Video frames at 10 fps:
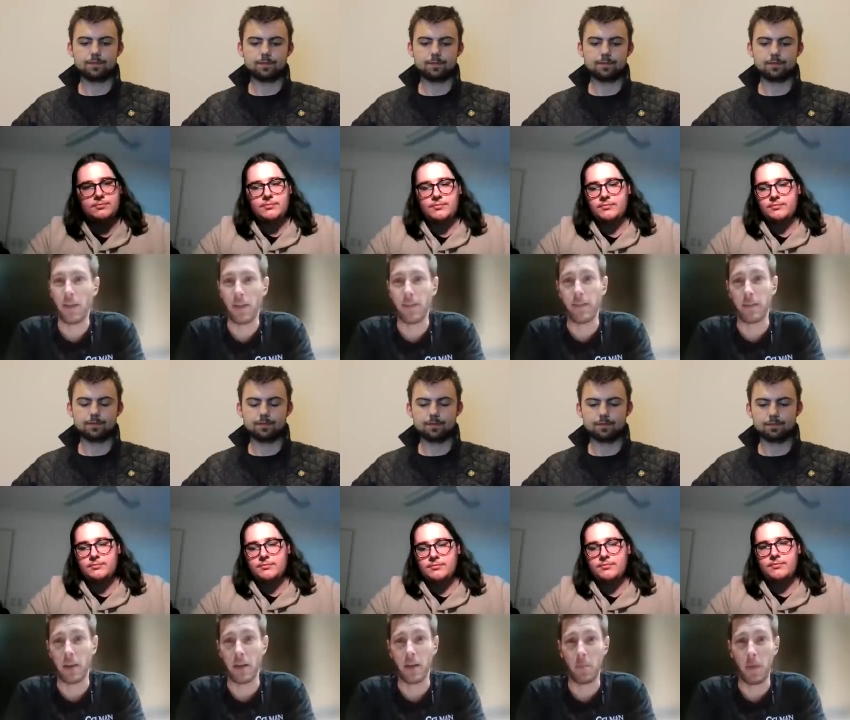Speaker 1: this is
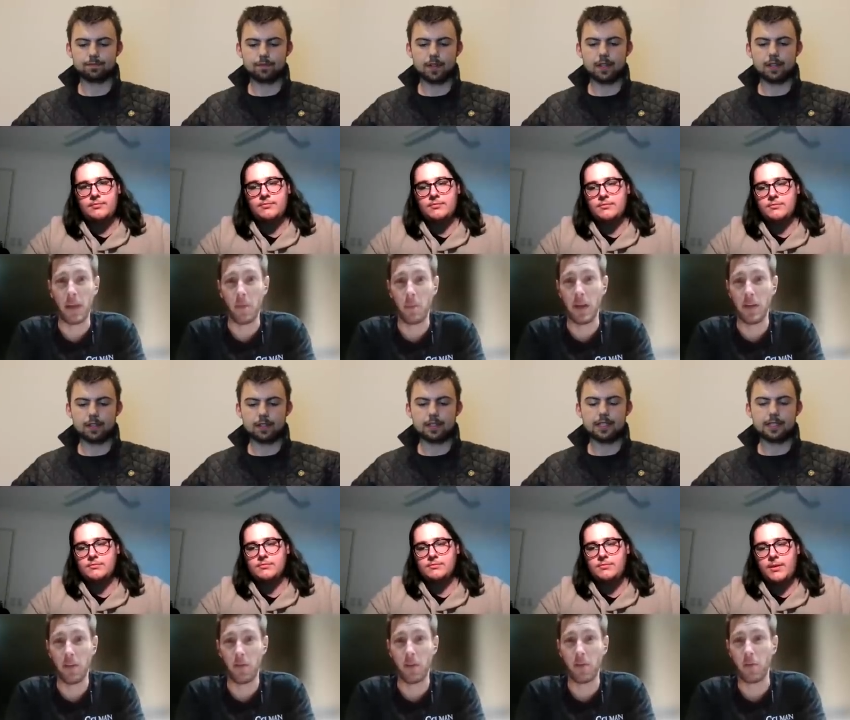going to be the big
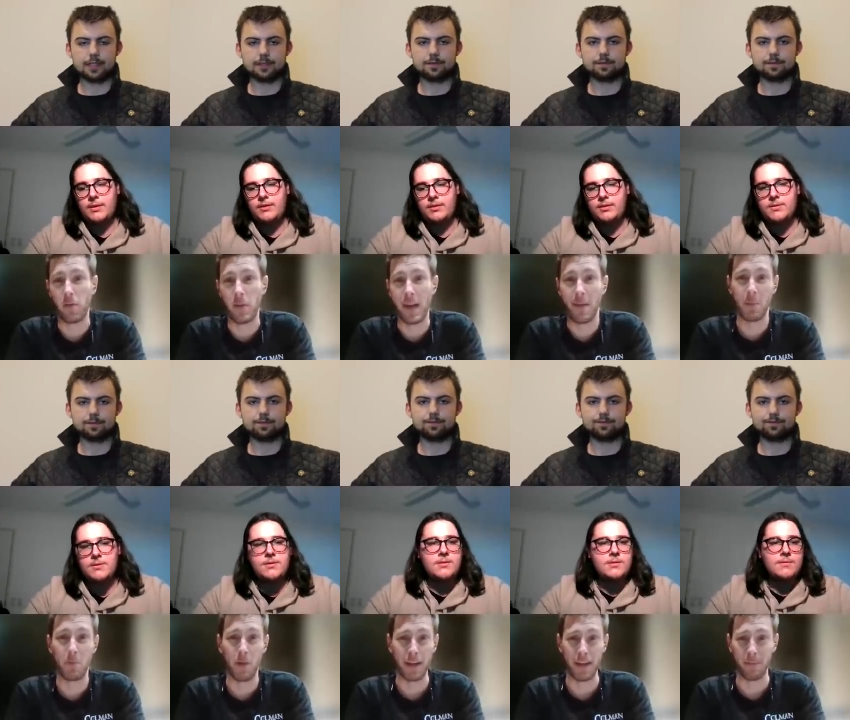difference from an army
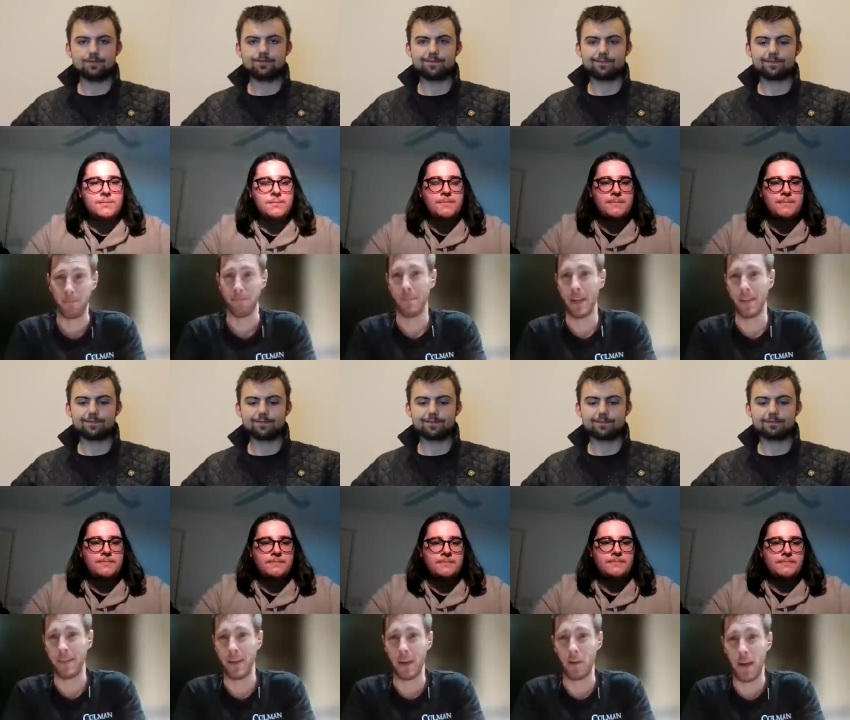breaking and
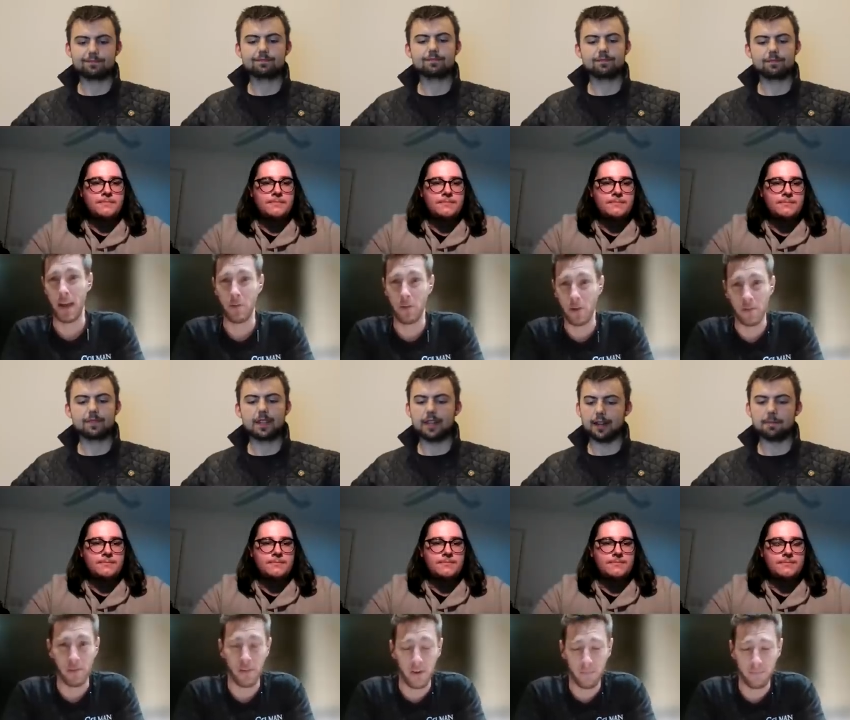sticking around or not.
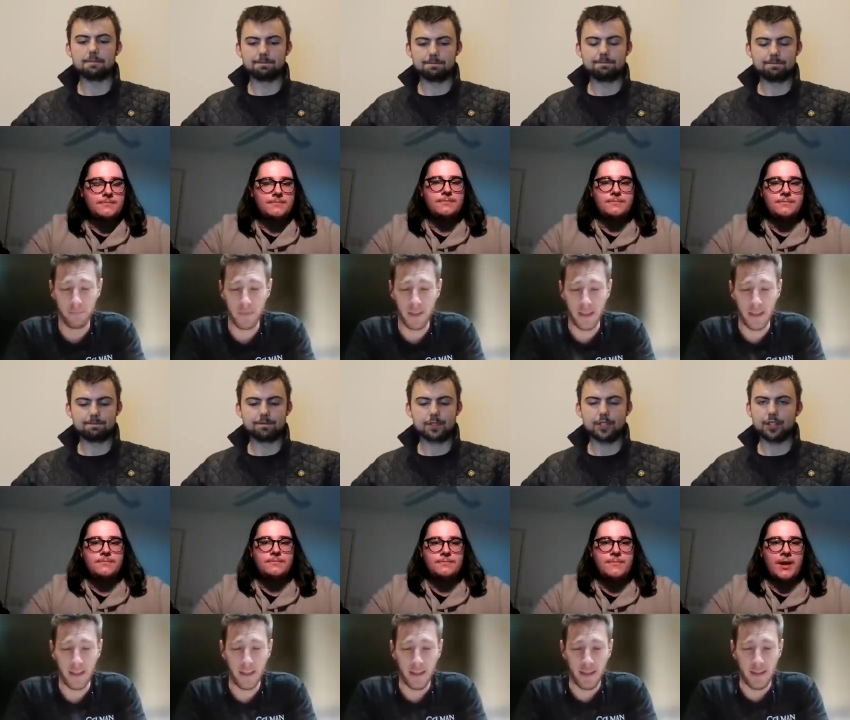So, yeah,
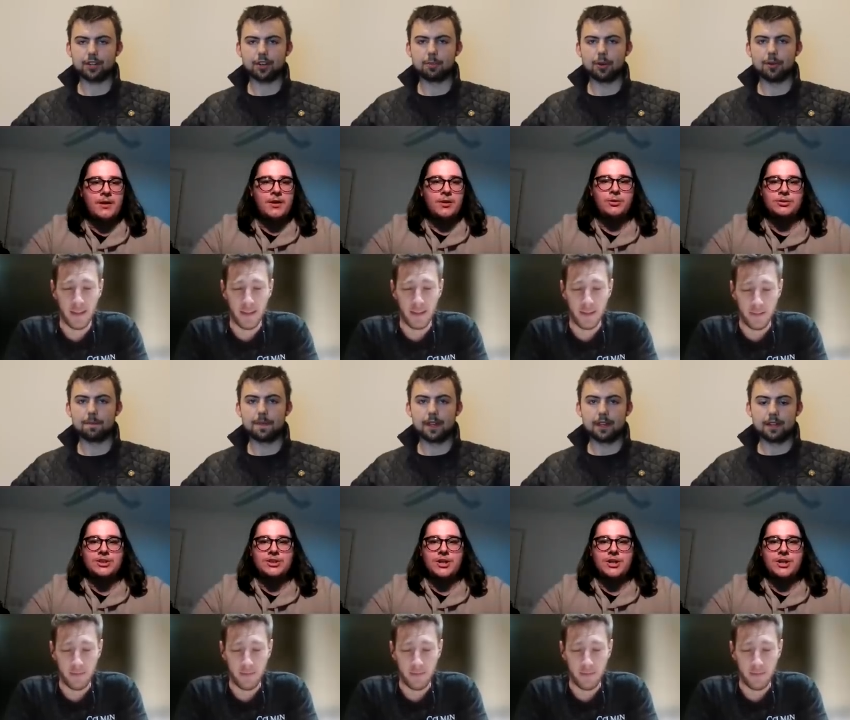
Speaker 2: couldn't agree more.
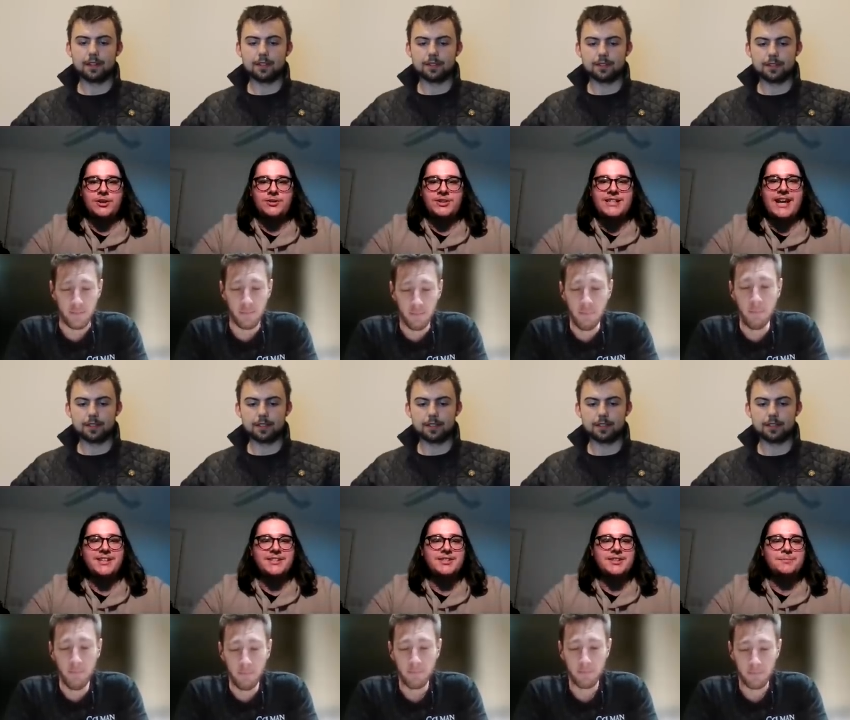So, the
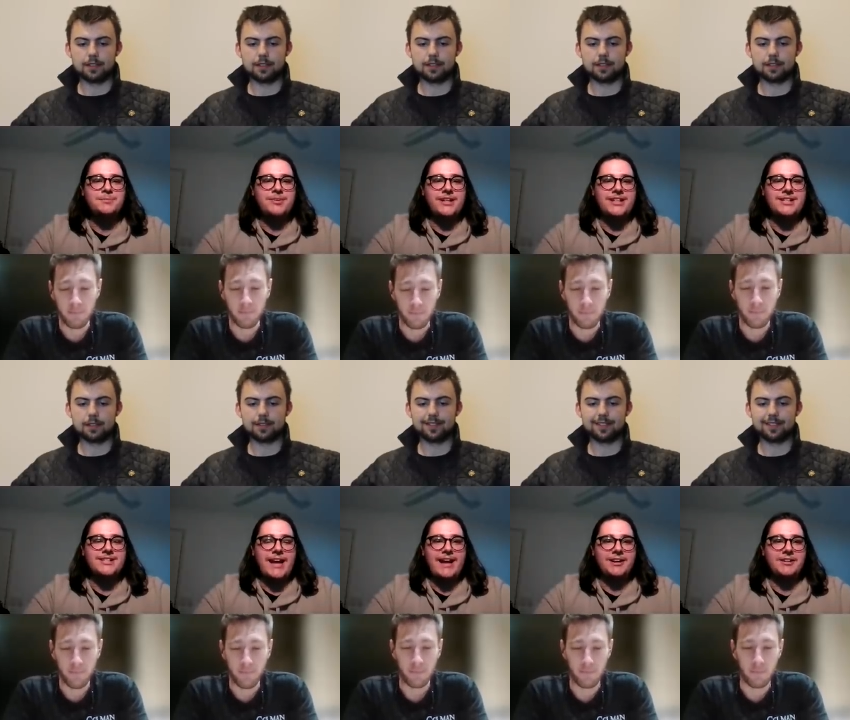Tainted's a pretty decent
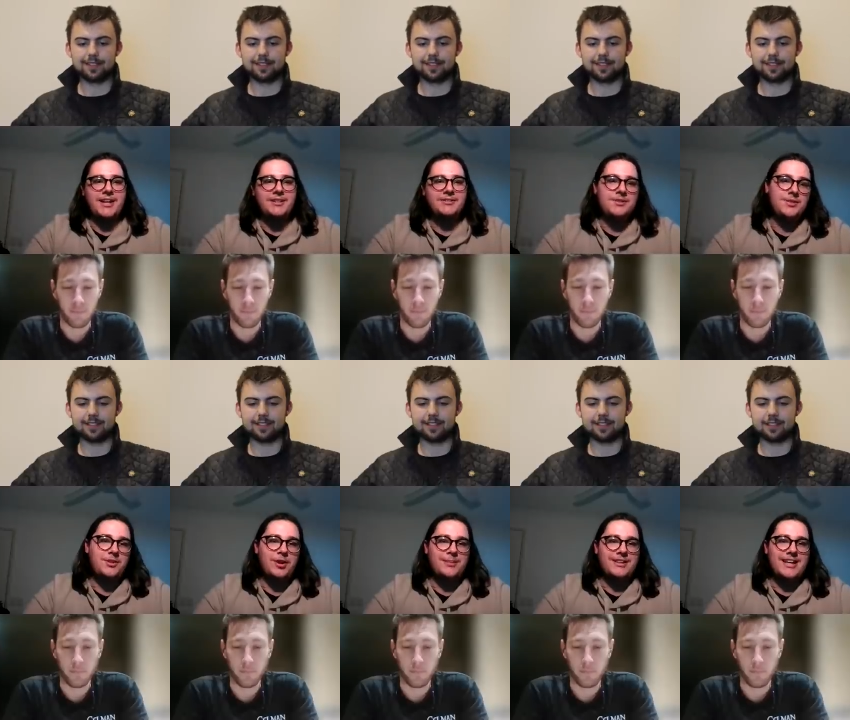hand grenade. Throw them
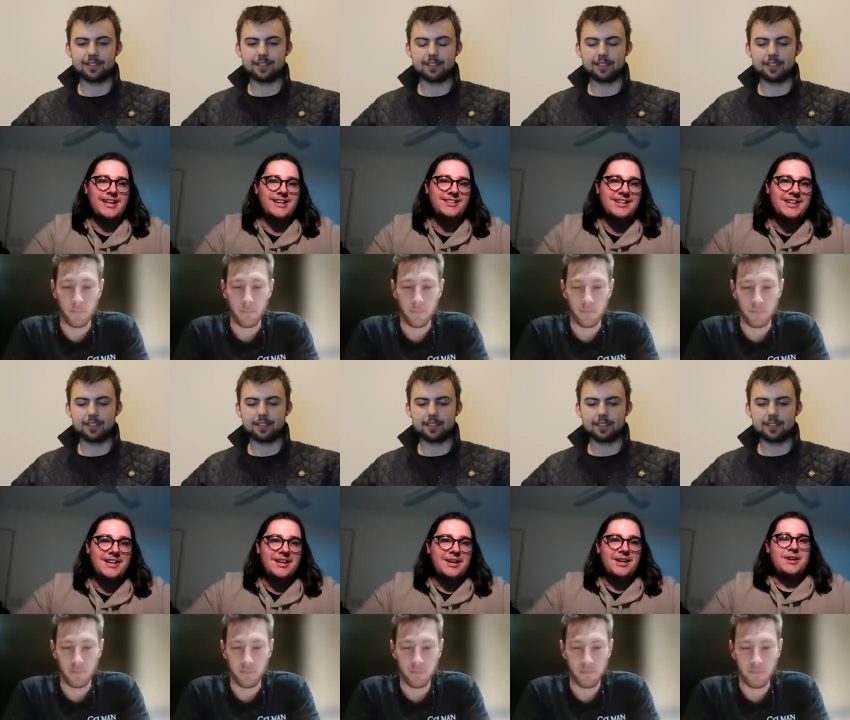in there,
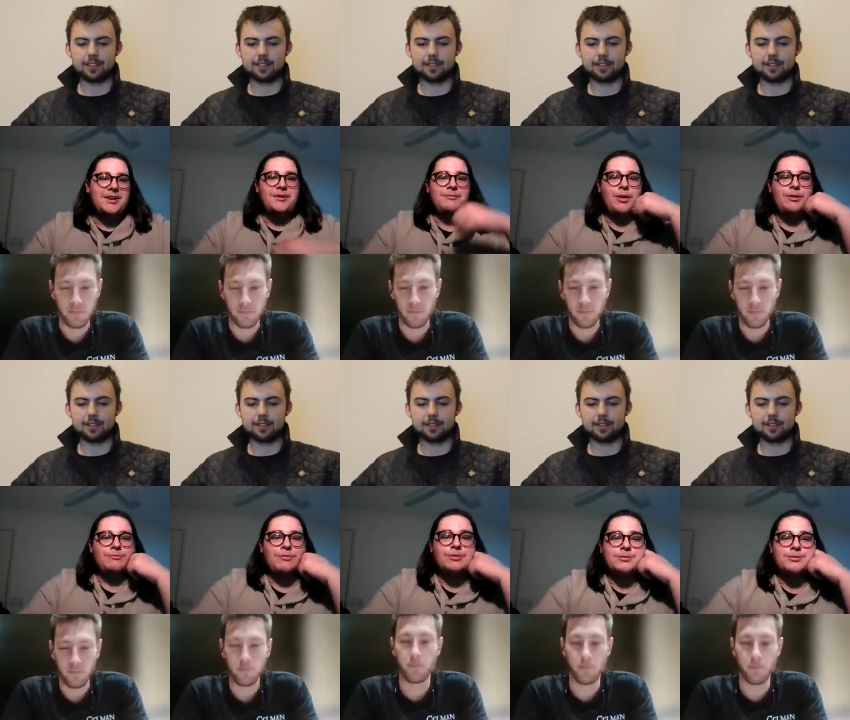roll, roll a